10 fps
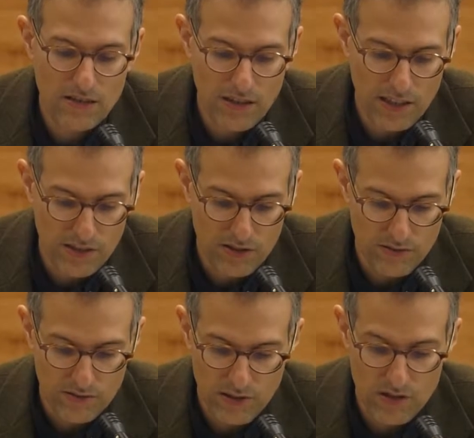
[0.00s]
a
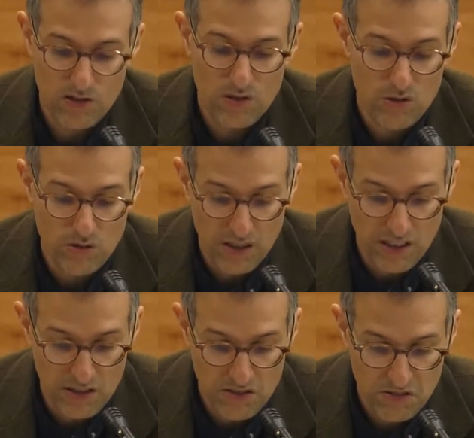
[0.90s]
relation, a social
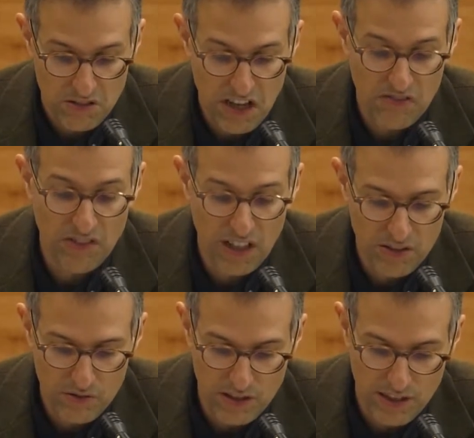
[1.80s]
relation, a
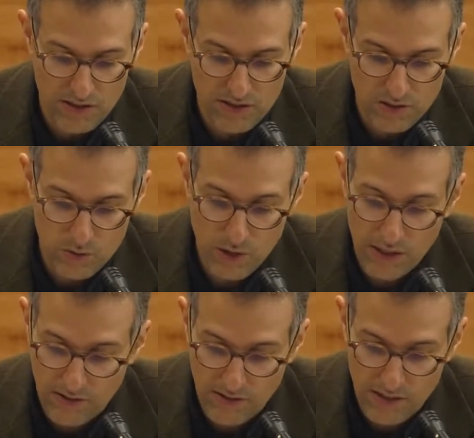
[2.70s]
value relation, to
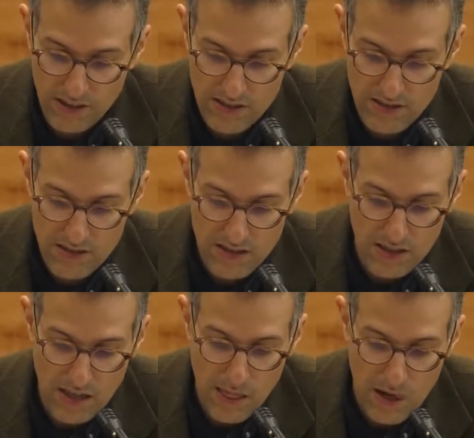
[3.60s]
other things,
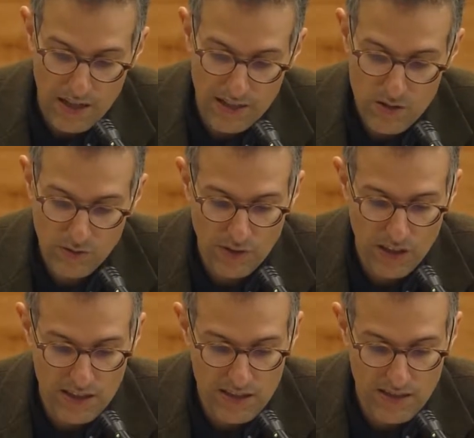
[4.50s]

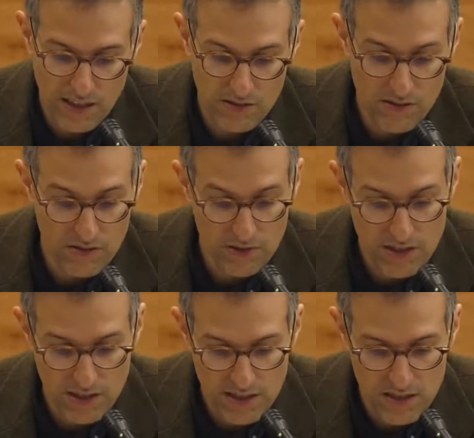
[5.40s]
insofar as they are the
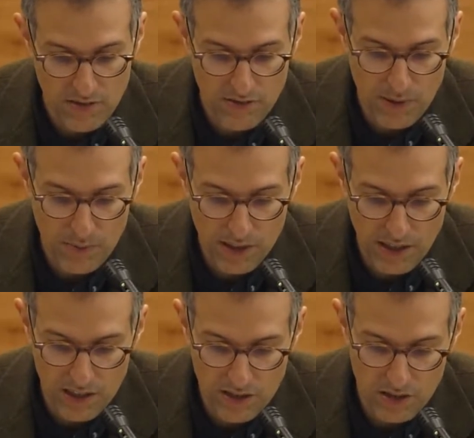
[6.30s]
results of the
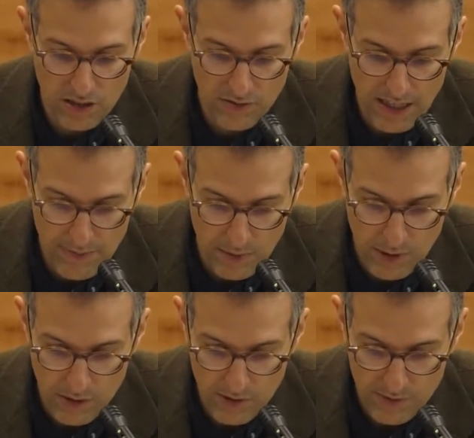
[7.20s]
application of labor
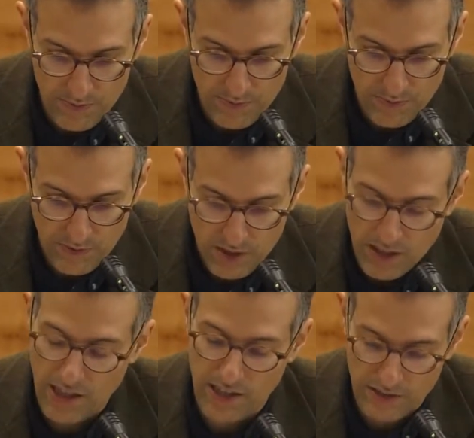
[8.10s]
power.
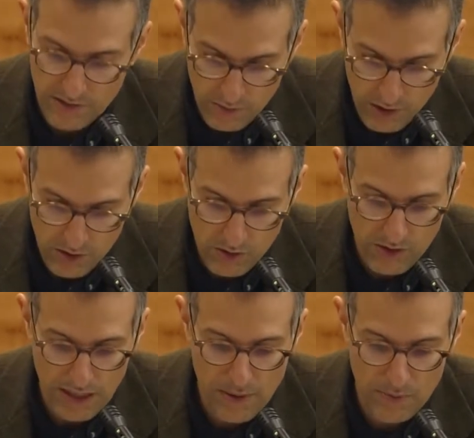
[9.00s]
And we know
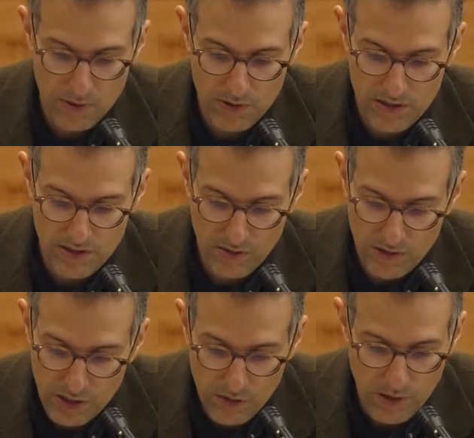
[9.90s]
labor power is the
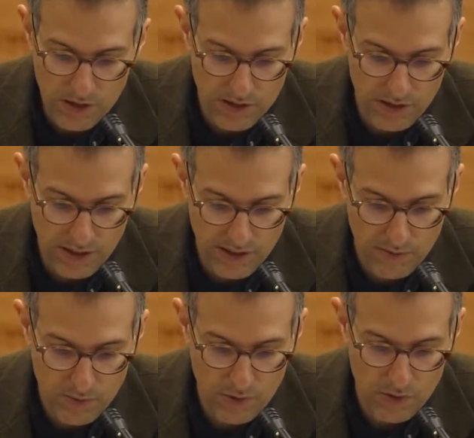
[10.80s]
only commodity that
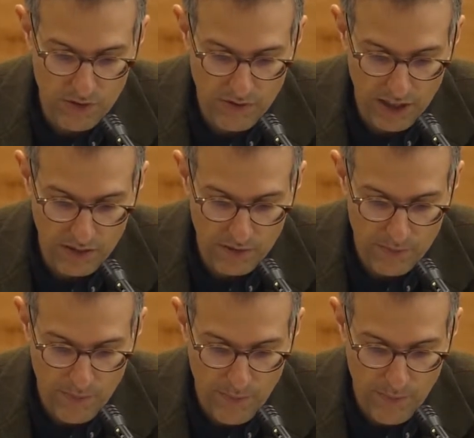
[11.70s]
can produce value.